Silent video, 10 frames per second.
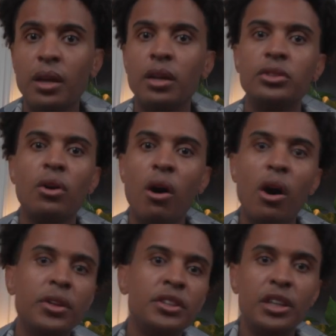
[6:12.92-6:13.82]
So
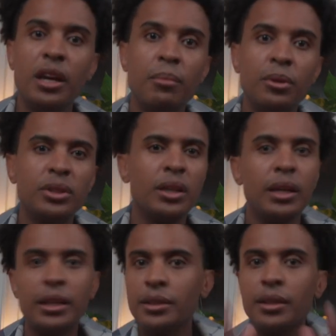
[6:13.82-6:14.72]
all the GMers can
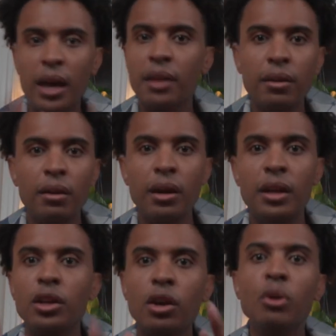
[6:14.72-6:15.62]
get together and
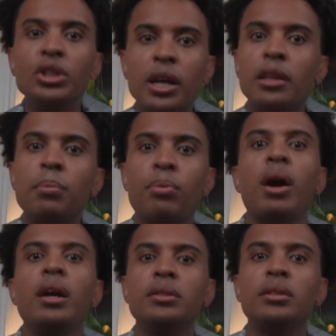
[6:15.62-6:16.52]
negotiate the
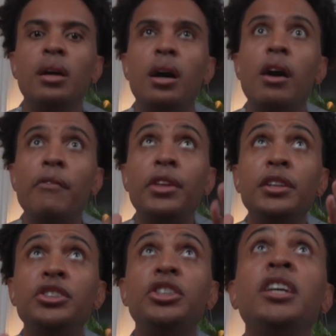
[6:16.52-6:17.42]
price of the
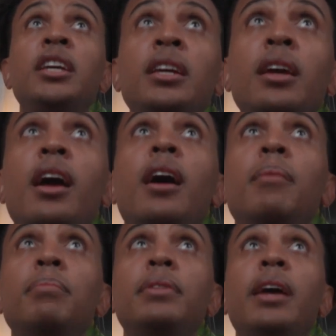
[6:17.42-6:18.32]
GM
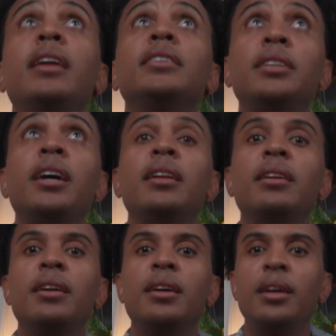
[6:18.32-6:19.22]

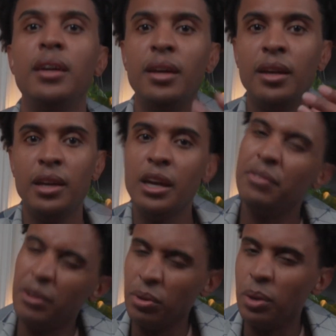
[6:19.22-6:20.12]
dataset, if
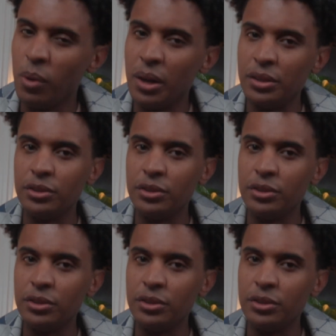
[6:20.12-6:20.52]
they really wanted